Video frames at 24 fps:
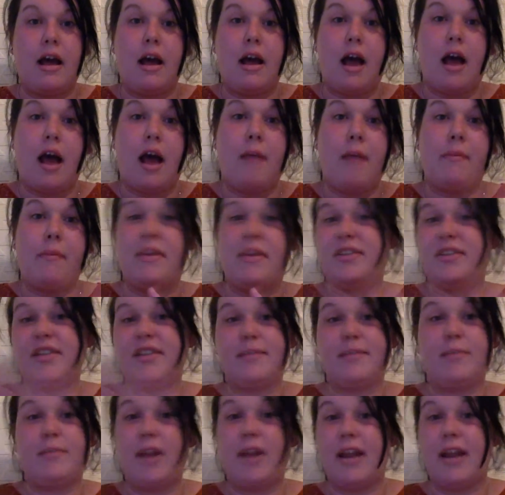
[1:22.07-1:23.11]
um, it's just
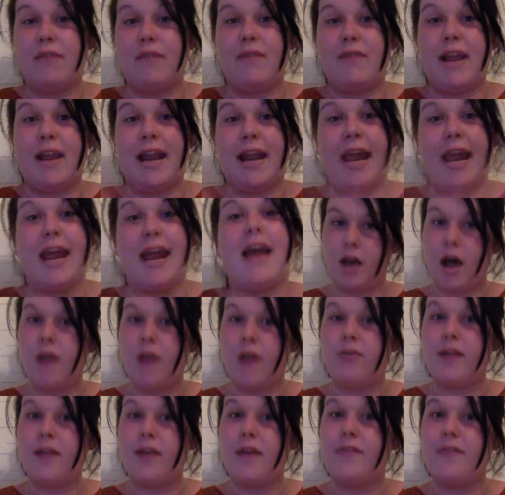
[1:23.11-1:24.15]
brilliant really. I've
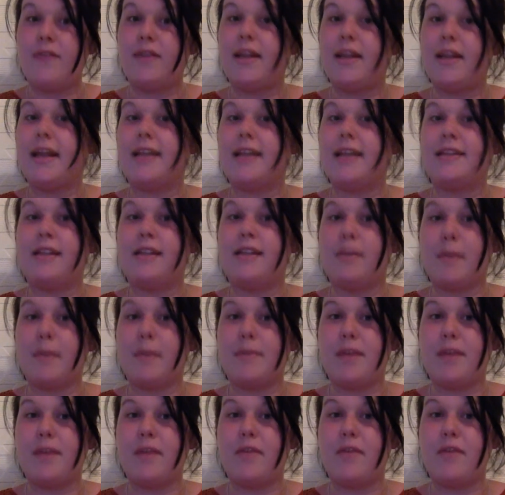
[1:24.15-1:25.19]
left the links to the
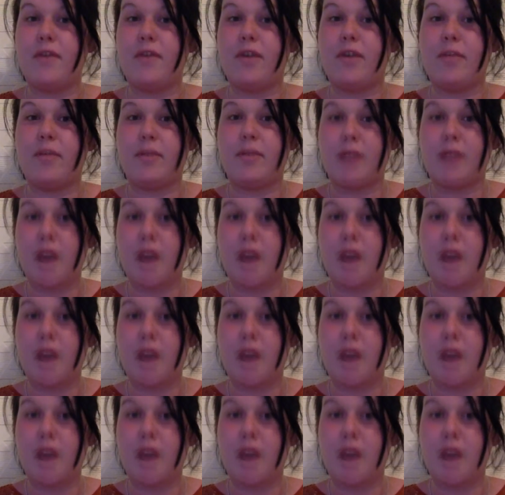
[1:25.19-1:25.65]
website for you below